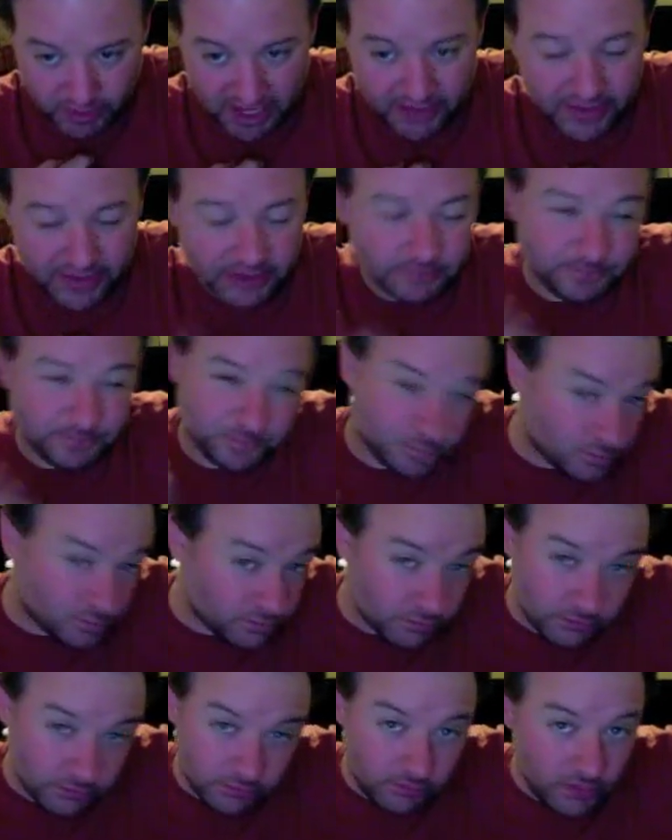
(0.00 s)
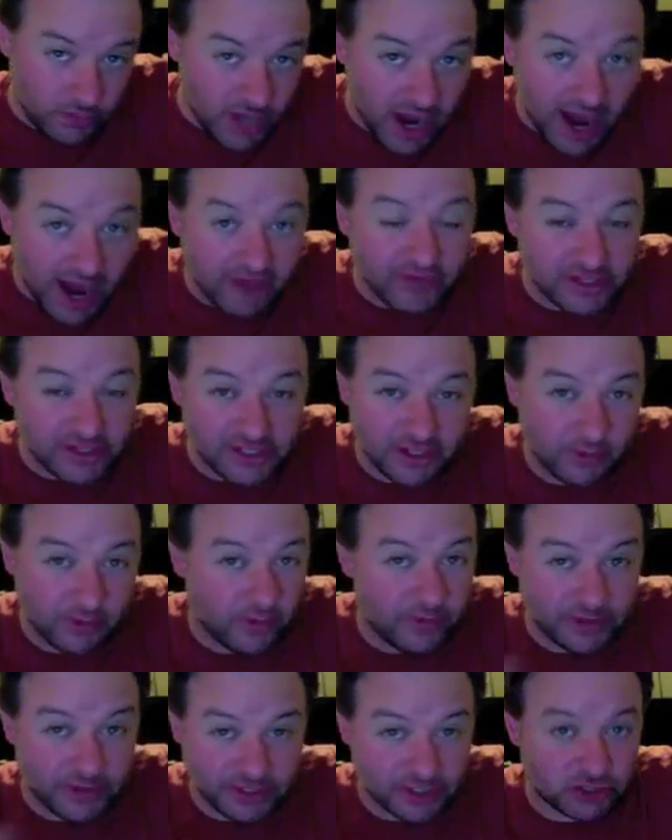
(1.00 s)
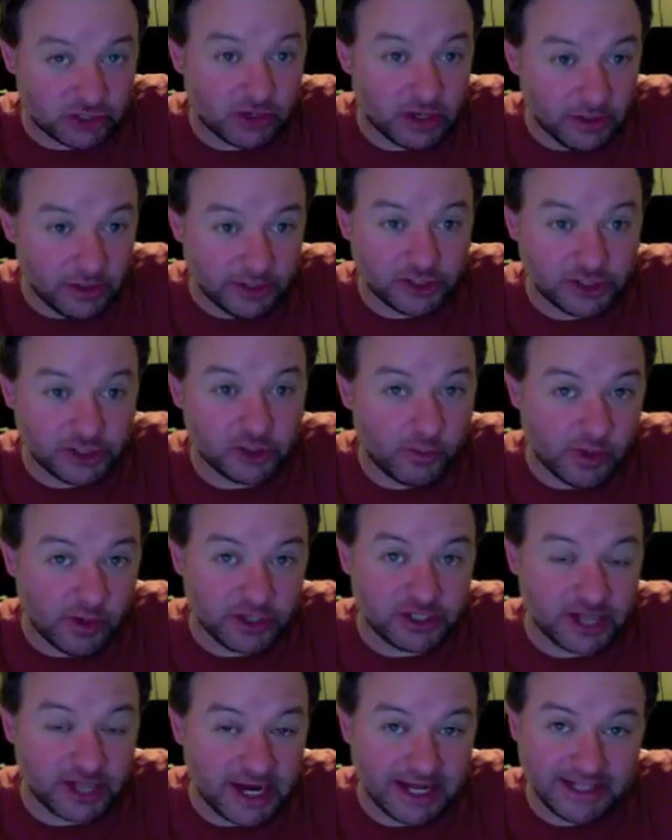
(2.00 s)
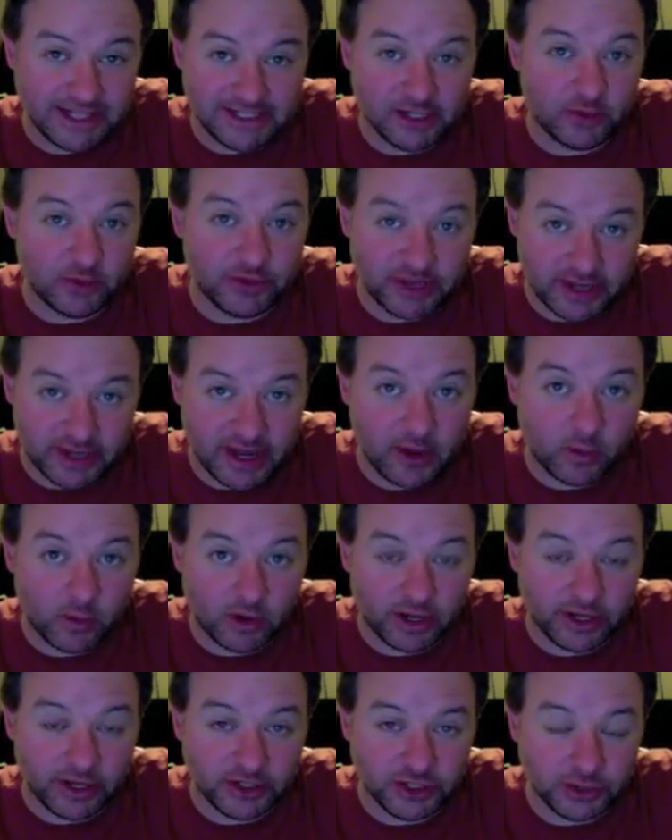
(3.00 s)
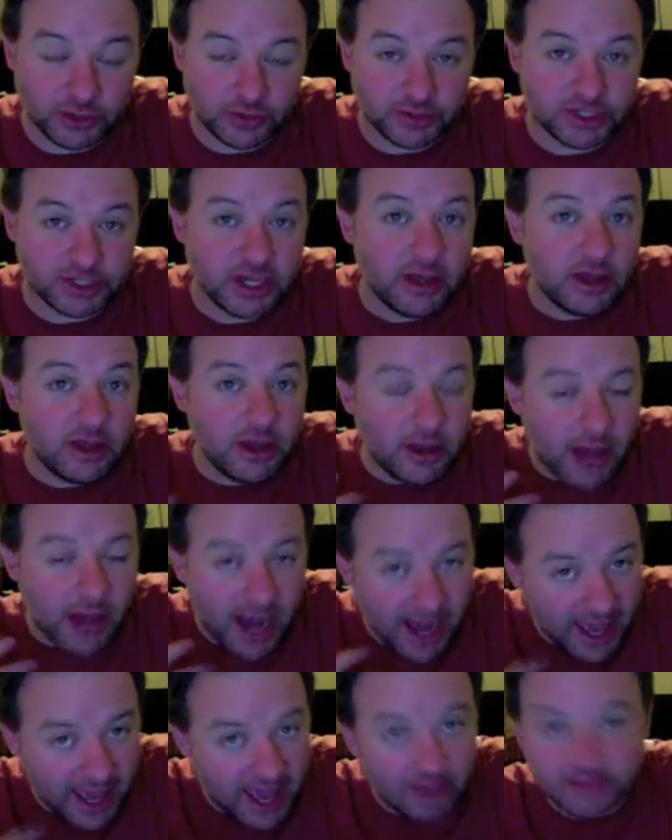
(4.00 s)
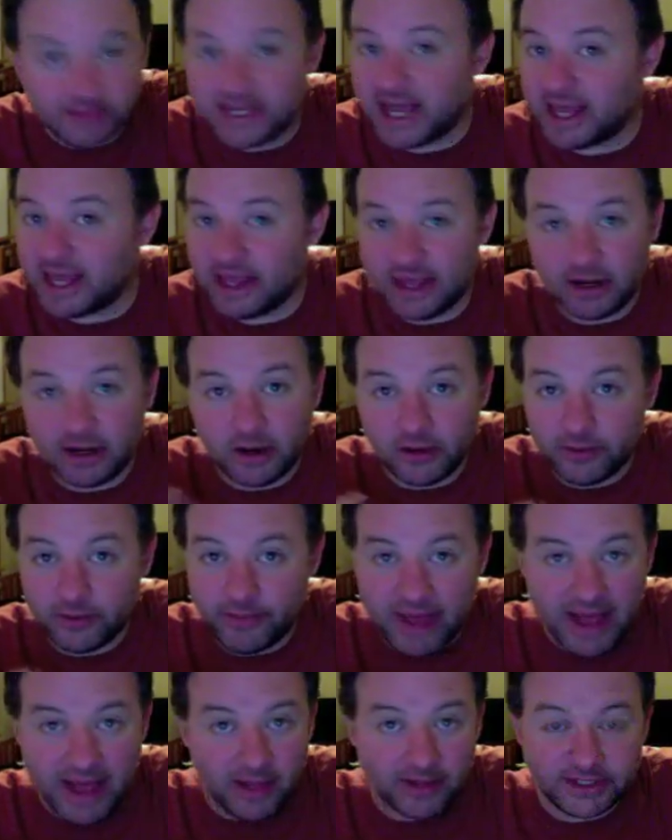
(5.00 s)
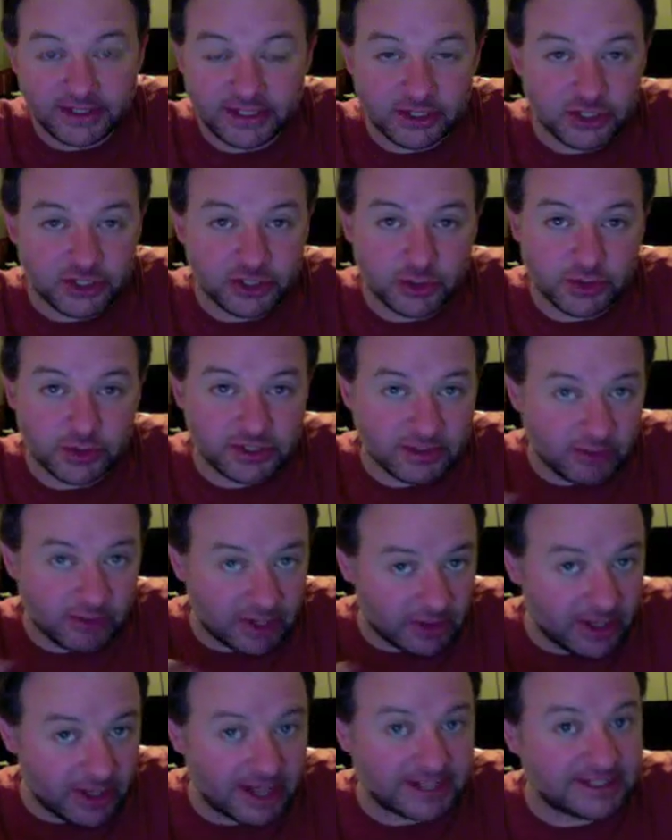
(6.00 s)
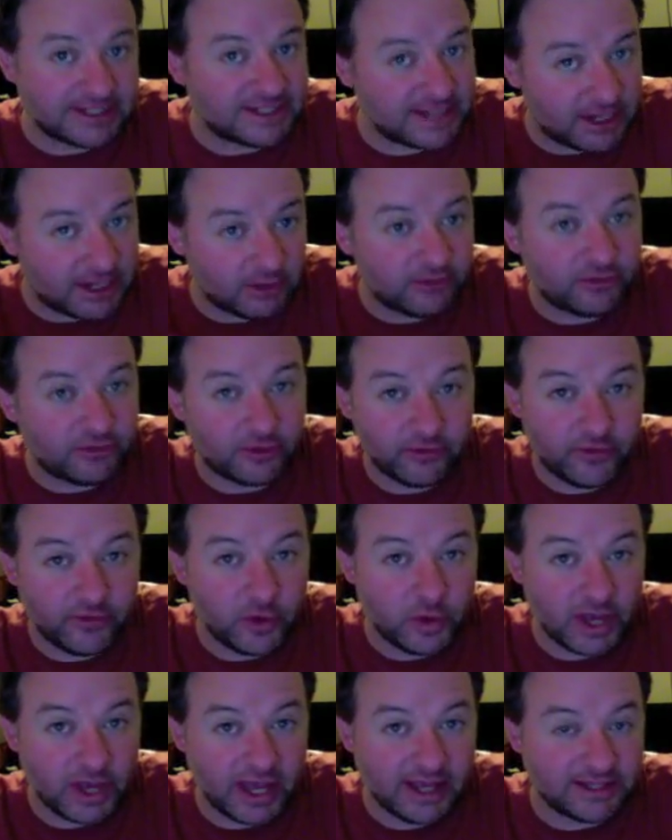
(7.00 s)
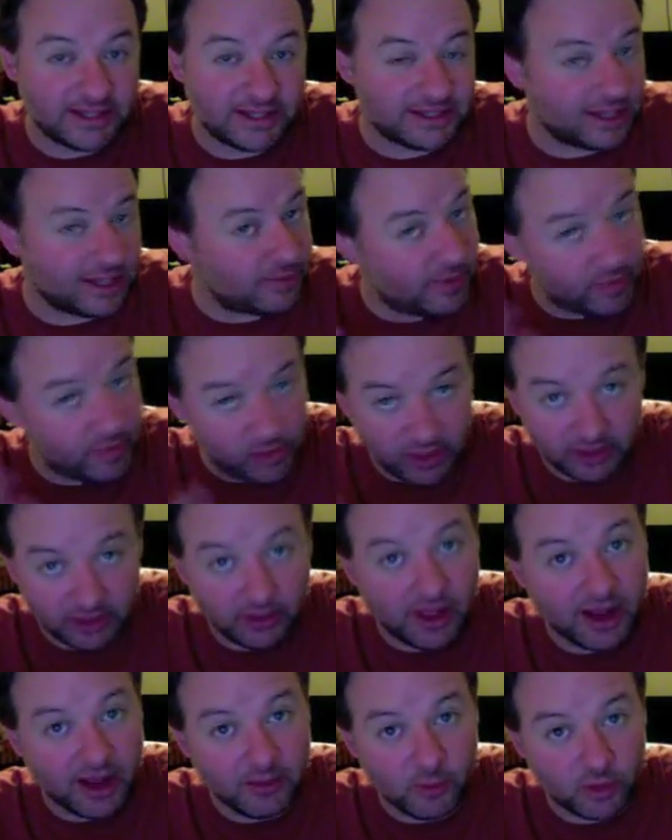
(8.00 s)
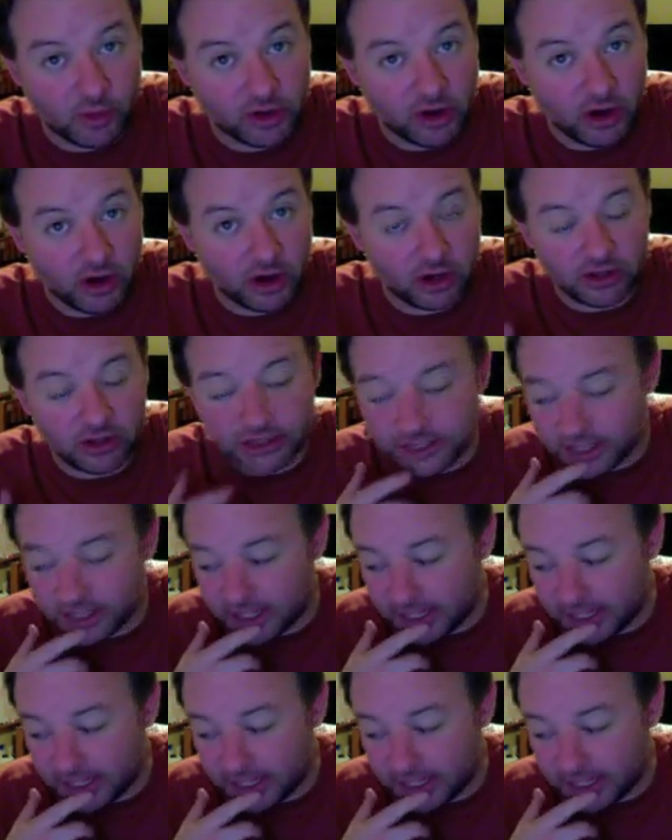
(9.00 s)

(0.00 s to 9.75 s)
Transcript: And then obviously we've been struggling so much to kind of deal with the network issues. I am taking in all the balance issues. I'm going to let it settle for a few days, let people unlock more cars,